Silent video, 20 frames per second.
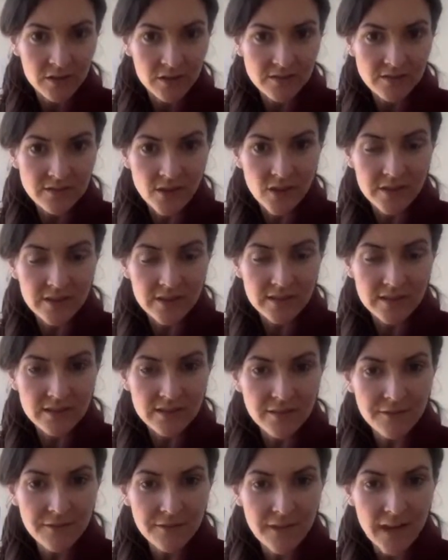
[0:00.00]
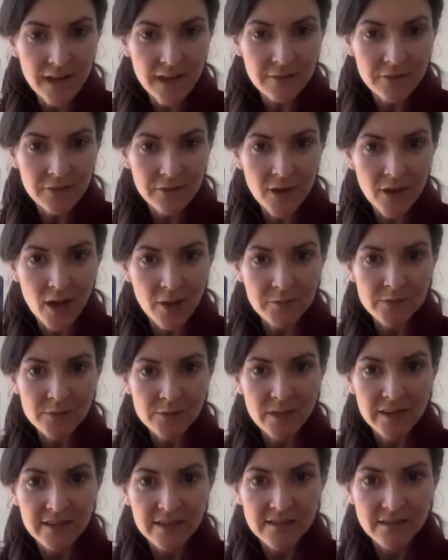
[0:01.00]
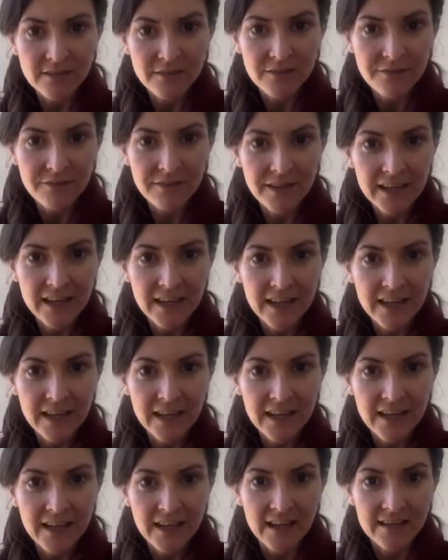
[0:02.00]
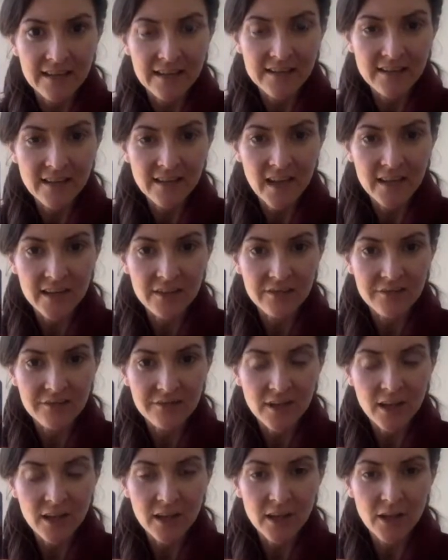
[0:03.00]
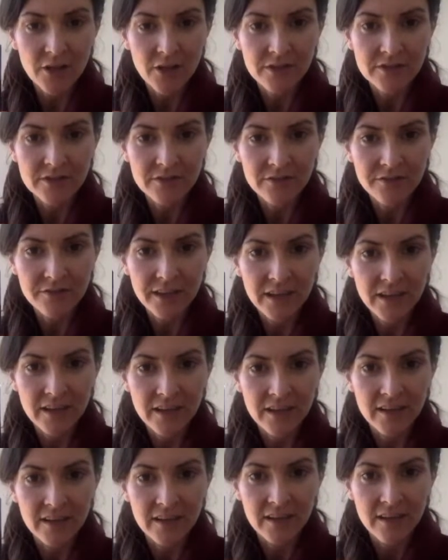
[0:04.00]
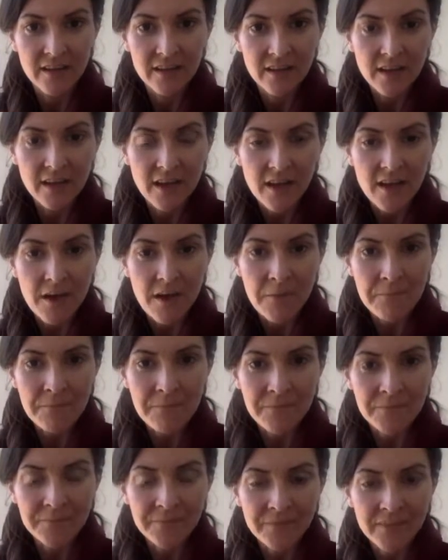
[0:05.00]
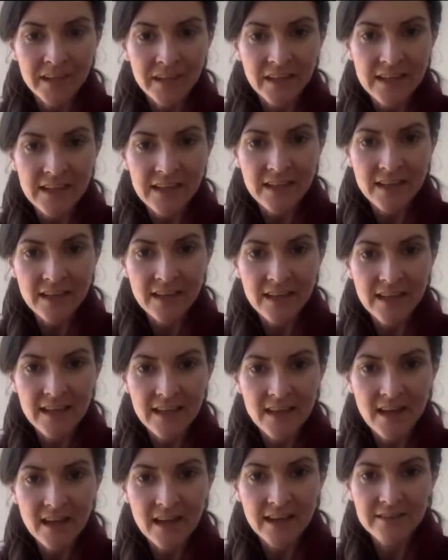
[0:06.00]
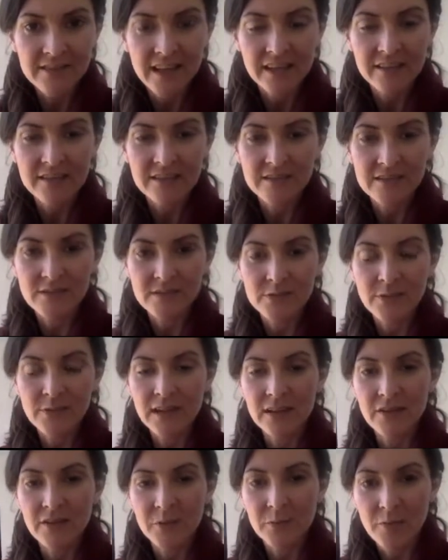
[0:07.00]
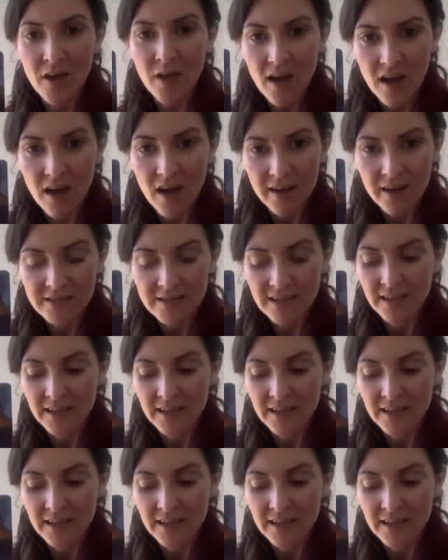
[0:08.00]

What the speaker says: So this is the Five of Cups, where this figure here, this kind of cloaked figure, he kind of tends to dwell on the past